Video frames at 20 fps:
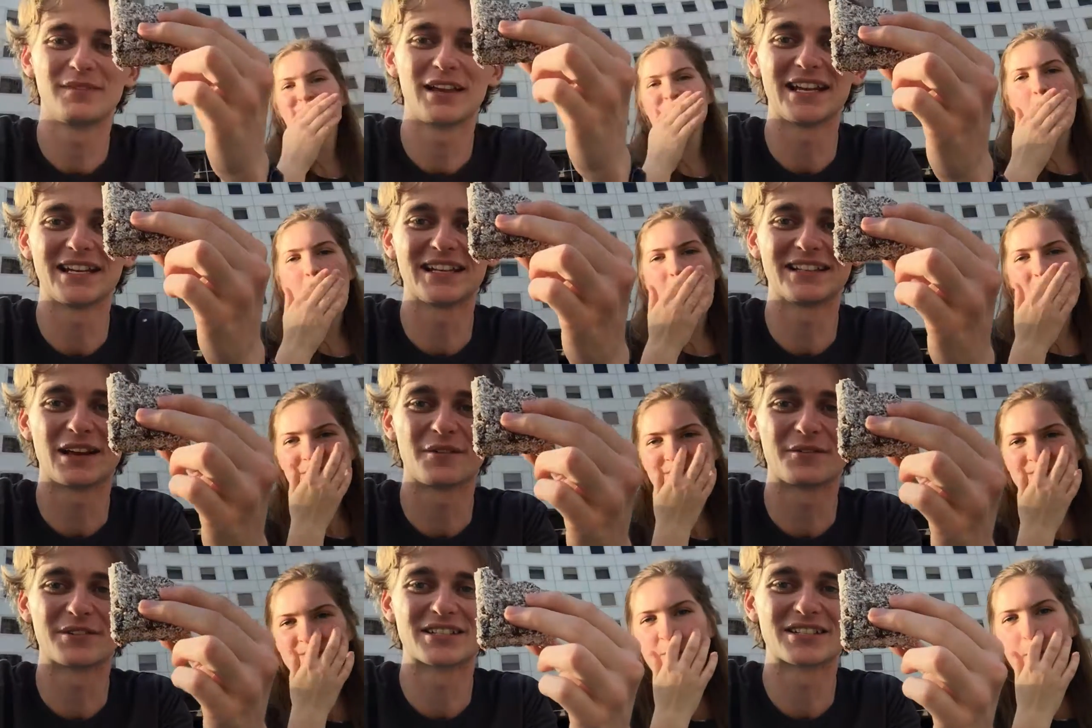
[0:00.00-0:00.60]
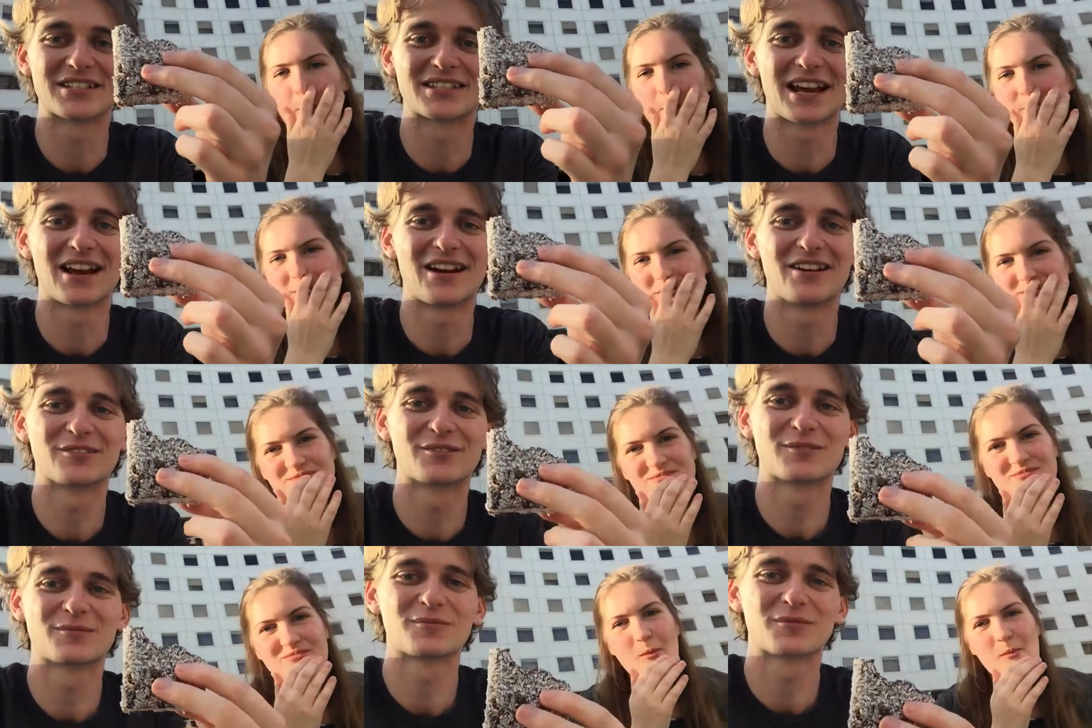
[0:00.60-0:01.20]
Speaker 1: Eating lamingtons
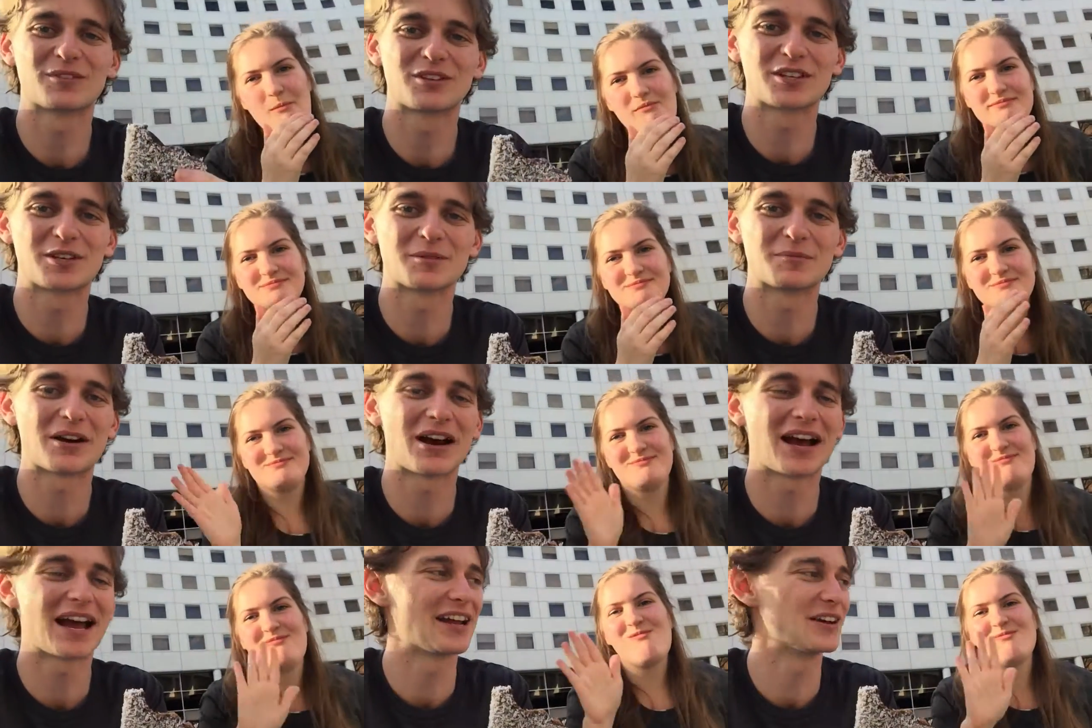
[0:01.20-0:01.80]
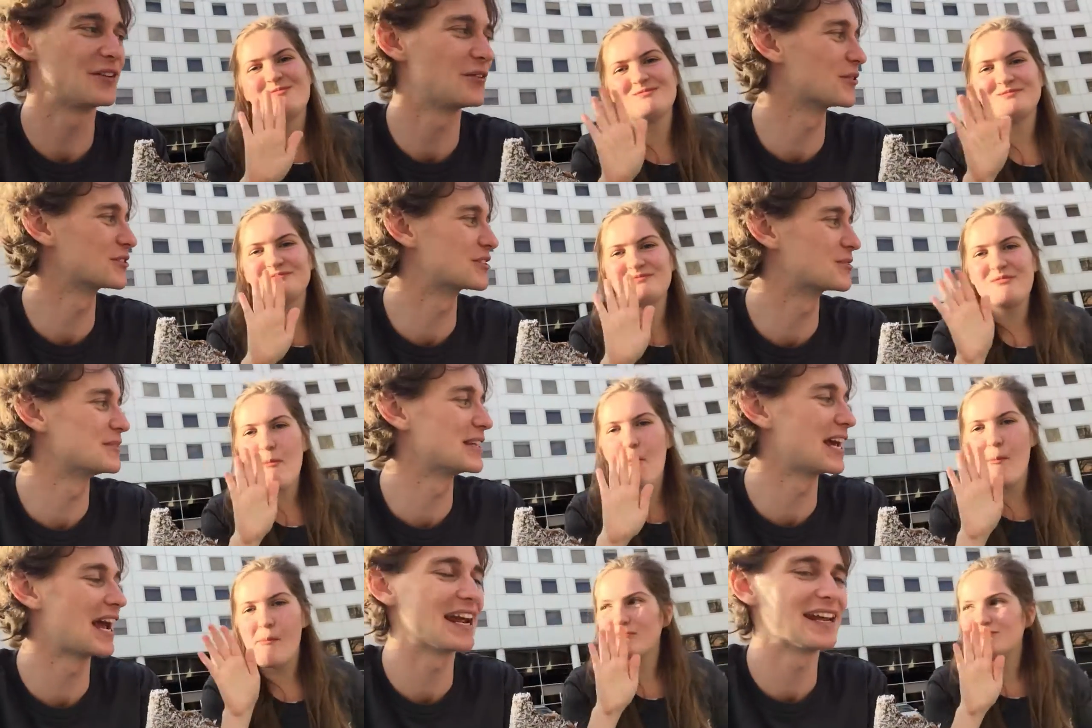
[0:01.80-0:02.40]
now. Goodbye.
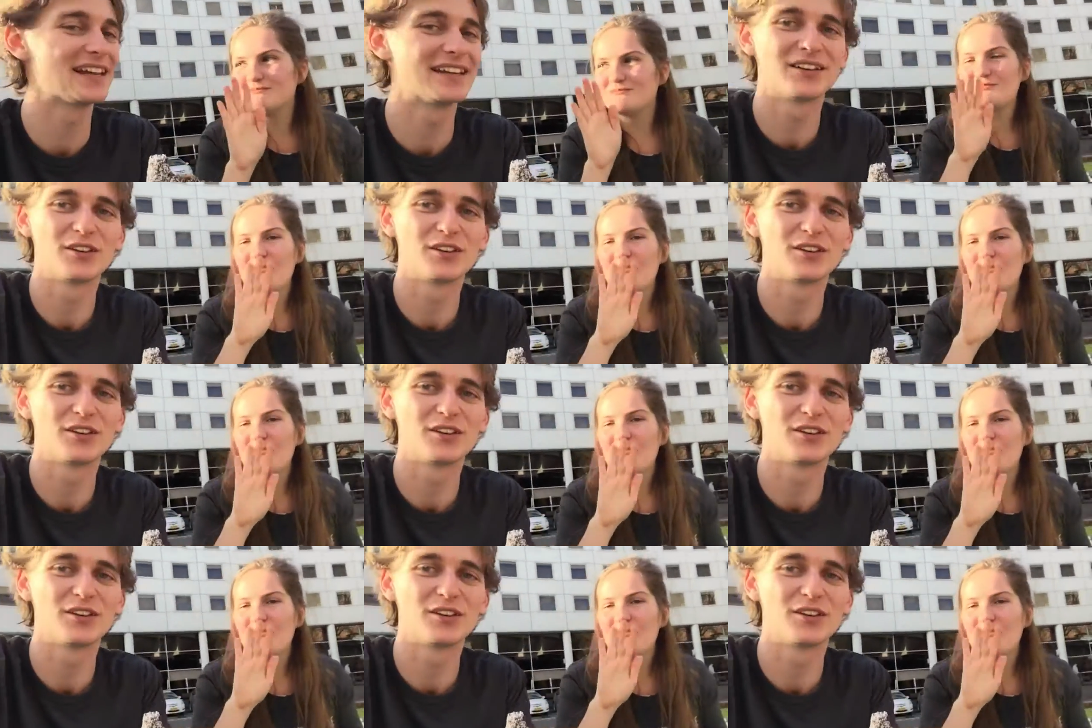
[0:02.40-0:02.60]
Awesome day.